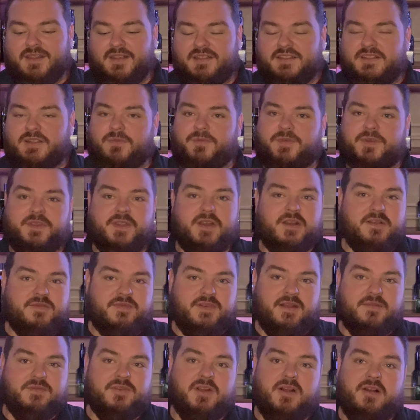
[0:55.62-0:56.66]
So for
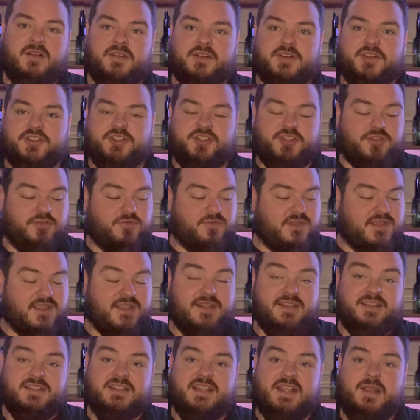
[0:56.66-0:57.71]
$35, you
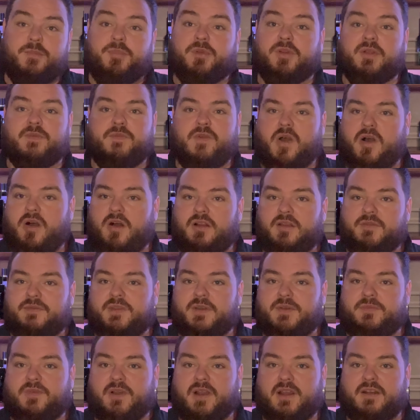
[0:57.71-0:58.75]
get a sample of all of
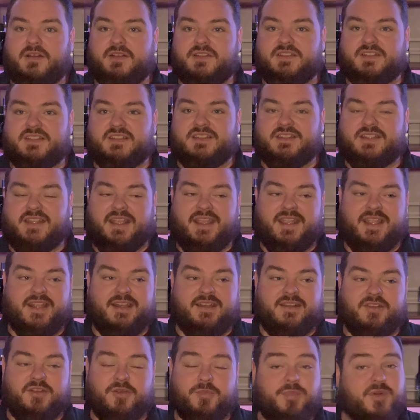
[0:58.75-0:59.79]
their fragrances
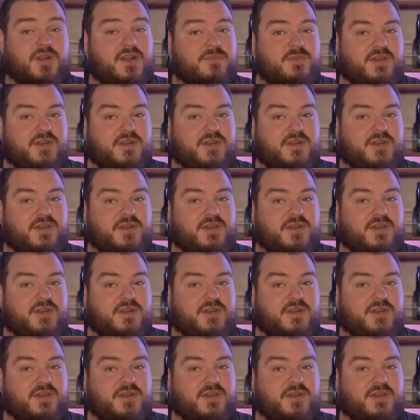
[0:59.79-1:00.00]
and they're pretty